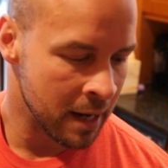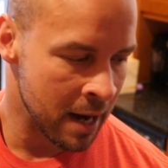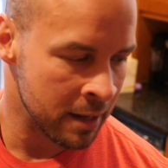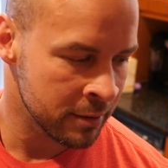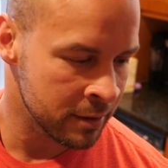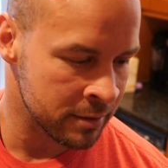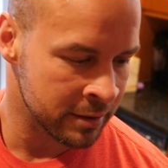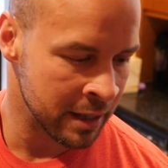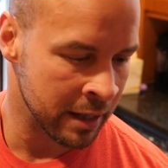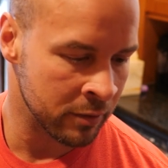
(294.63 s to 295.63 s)
I don't
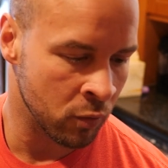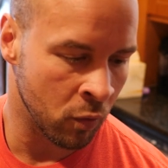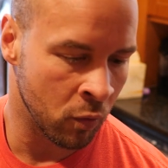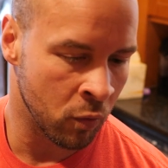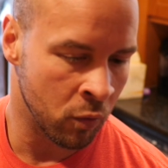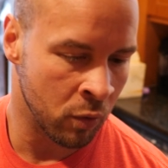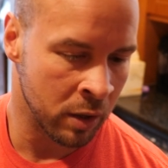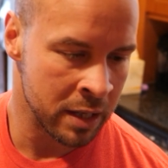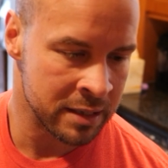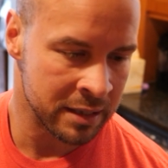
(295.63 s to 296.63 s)
understand
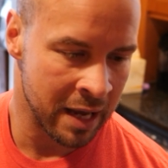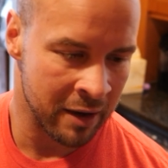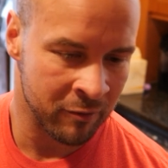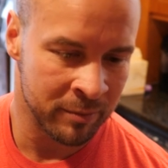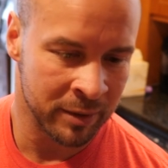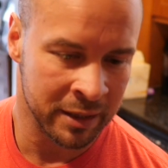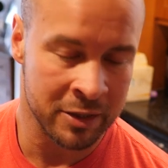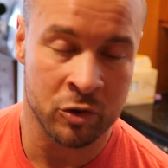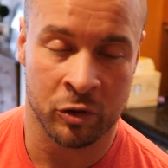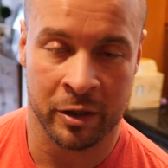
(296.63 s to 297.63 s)
what everybody
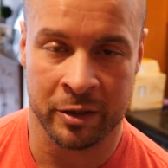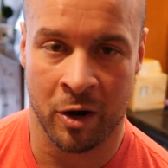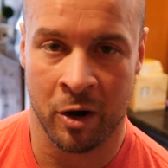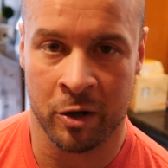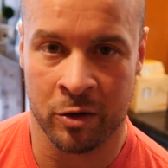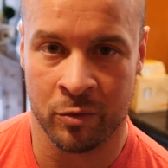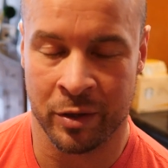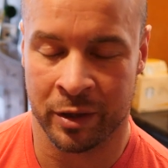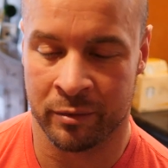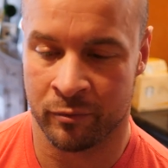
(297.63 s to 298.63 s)
is trying to argue
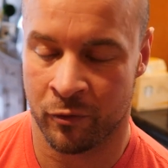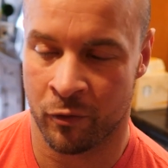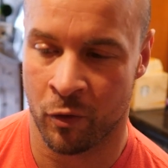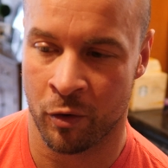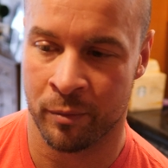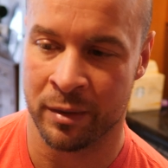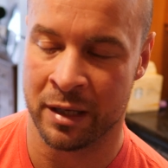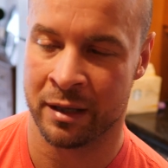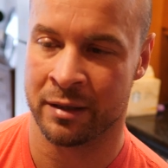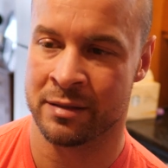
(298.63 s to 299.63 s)
with him for,
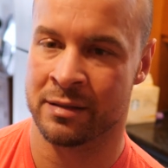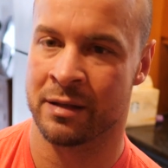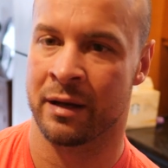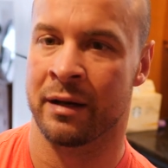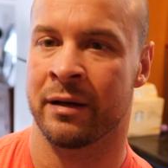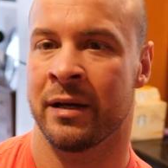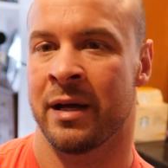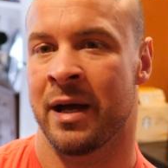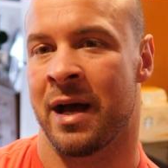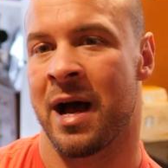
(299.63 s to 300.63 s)
because, I
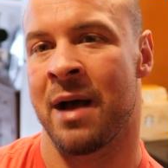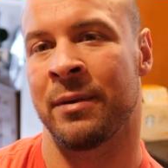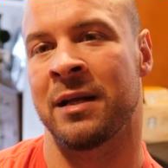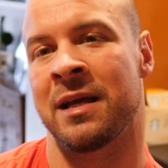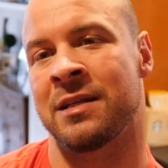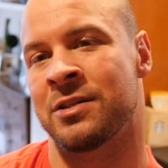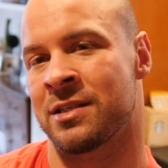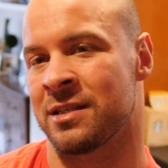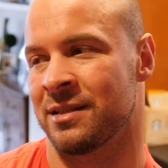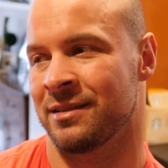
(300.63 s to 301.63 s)
mean,
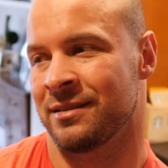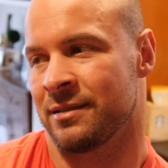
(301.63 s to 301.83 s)
it's